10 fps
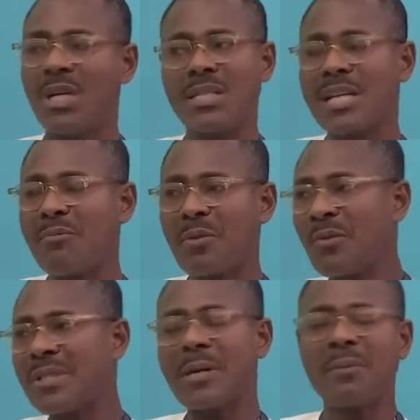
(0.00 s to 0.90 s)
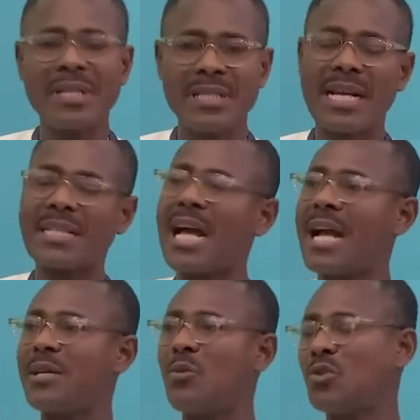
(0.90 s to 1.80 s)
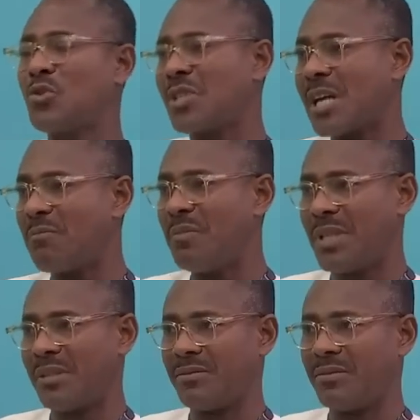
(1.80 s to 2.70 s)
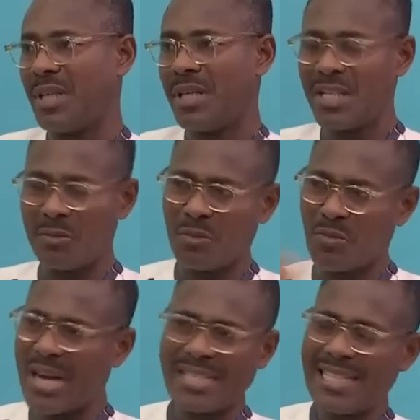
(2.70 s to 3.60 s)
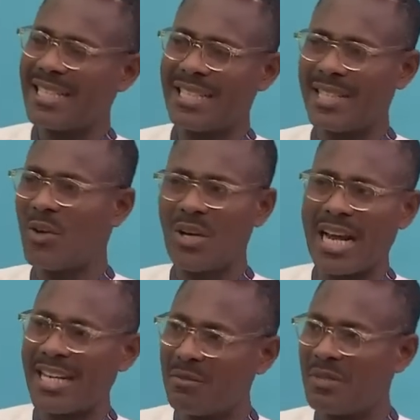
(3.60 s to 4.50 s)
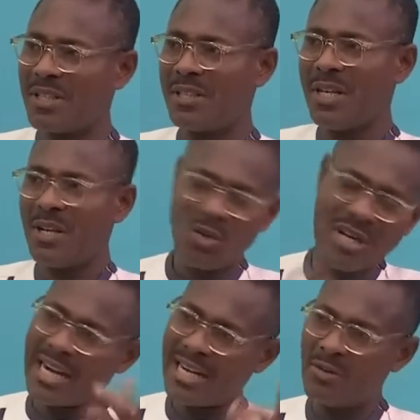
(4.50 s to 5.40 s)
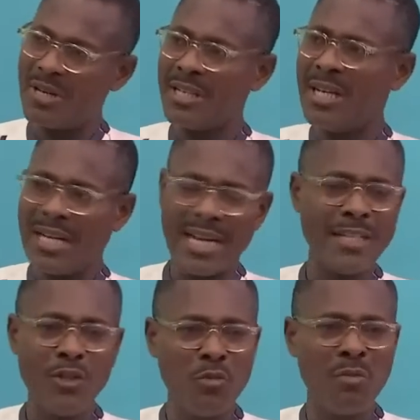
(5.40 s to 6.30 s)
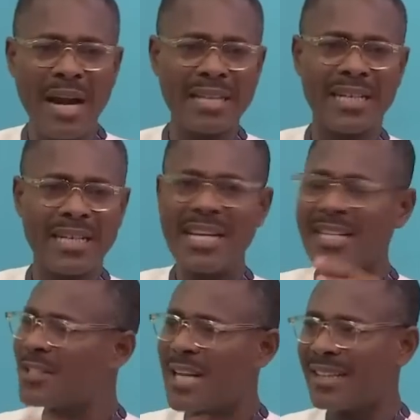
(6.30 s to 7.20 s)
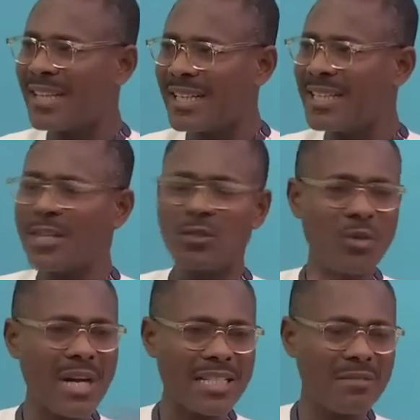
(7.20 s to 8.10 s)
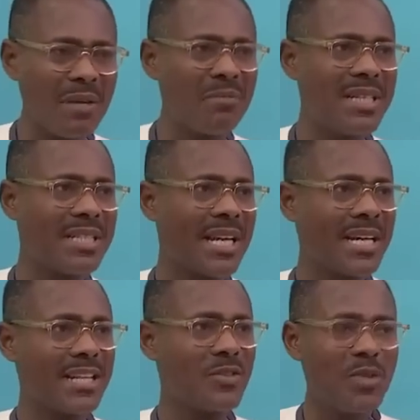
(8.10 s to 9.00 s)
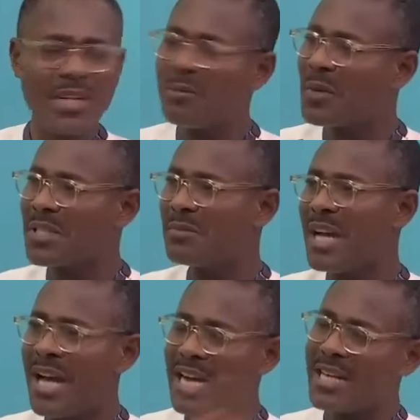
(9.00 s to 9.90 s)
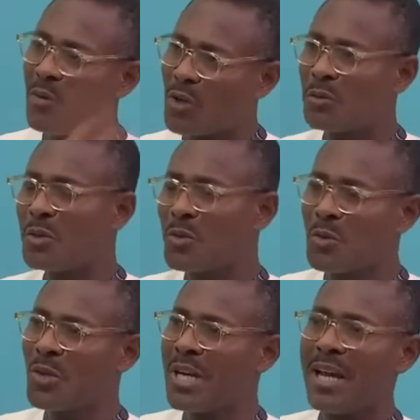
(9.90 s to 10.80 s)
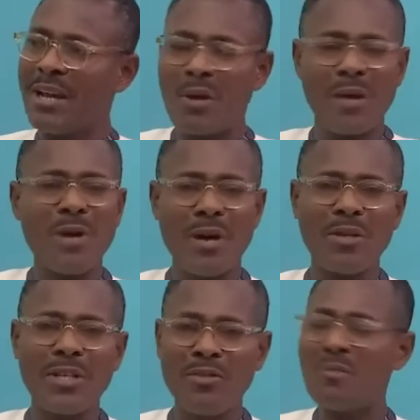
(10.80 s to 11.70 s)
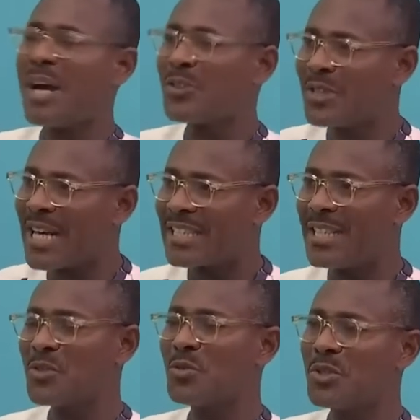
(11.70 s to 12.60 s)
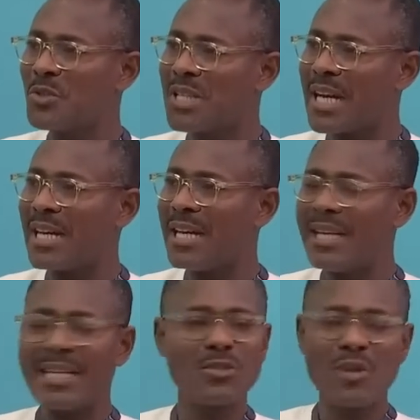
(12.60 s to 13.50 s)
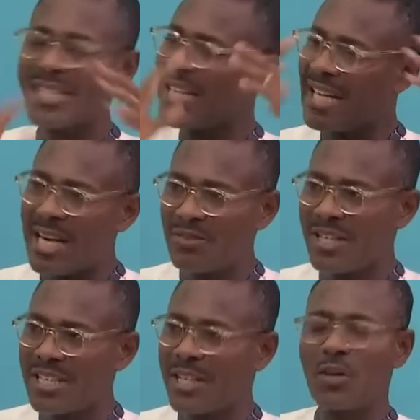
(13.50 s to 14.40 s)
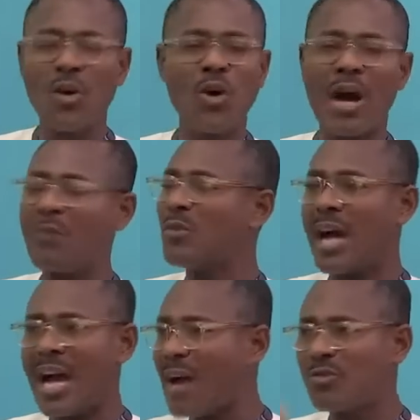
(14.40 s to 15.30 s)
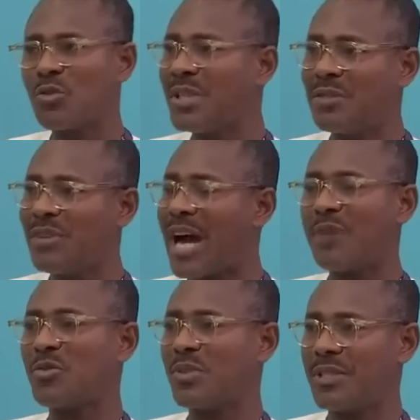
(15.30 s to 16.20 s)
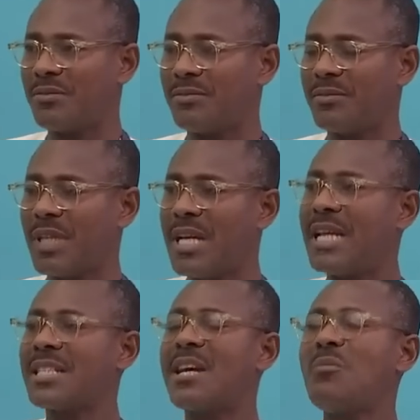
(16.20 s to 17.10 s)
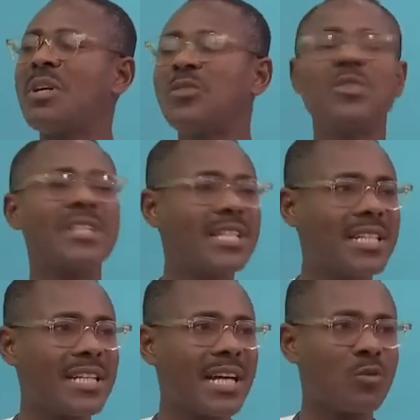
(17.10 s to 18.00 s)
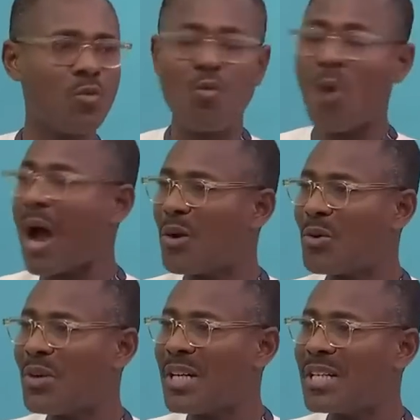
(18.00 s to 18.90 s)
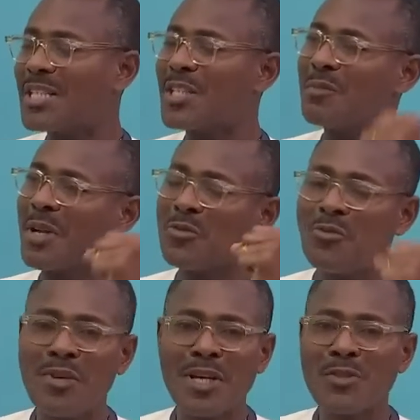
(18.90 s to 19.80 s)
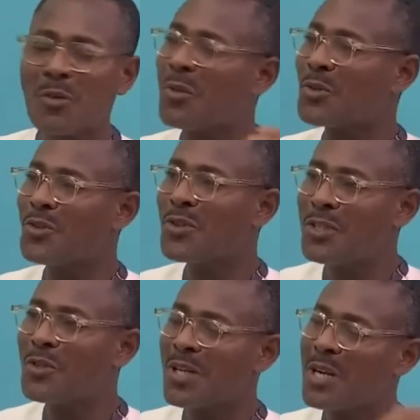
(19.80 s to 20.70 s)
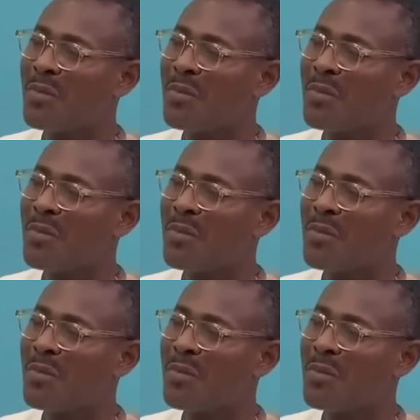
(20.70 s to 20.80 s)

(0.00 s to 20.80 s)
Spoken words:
Some people interpret it as, they want to trap me. These people, I said it, they don't like me. Look at the way, new branch, there's nothing, there's no customer base, there's no deposit, and they want me to go there. Where will even my children attend school in Sunyani? This one is a deaf sender. No, I have to leave, I have to leave. Somebody to take it as, wow, this is my first opportunity on the